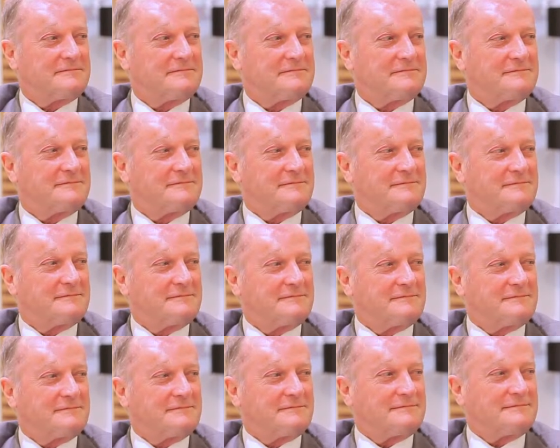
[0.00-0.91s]

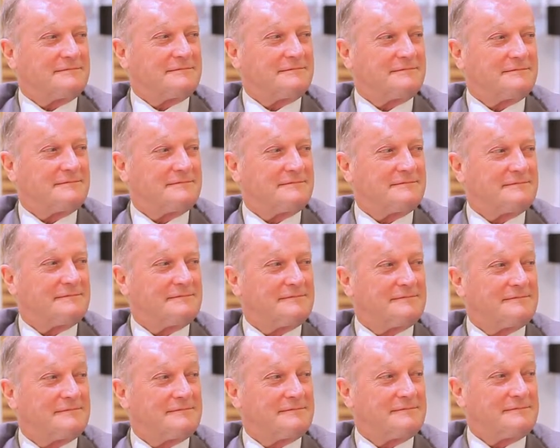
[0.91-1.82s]

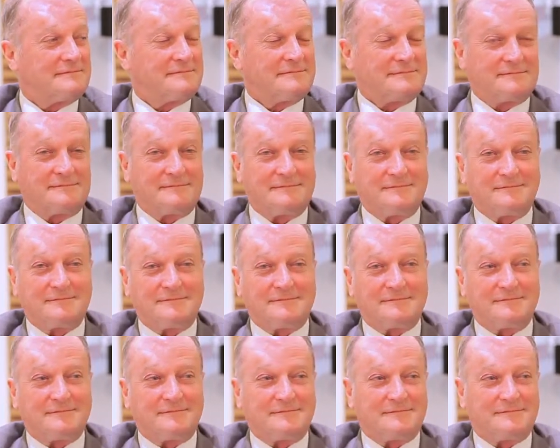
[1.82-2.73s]

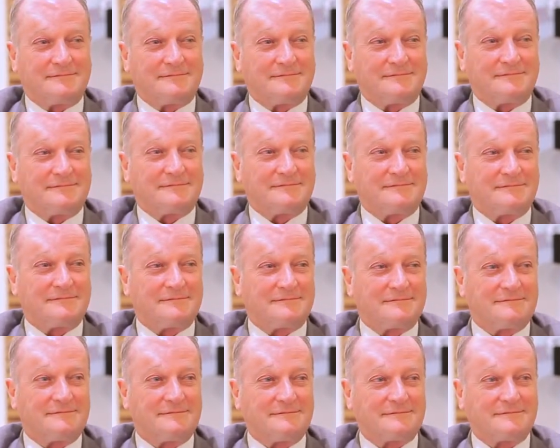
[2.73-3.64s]

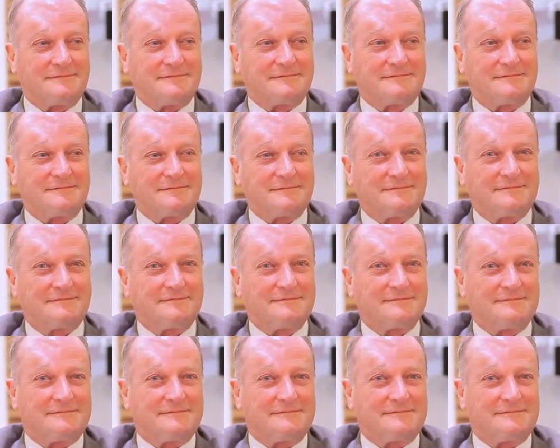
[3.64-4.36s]
(not speaking)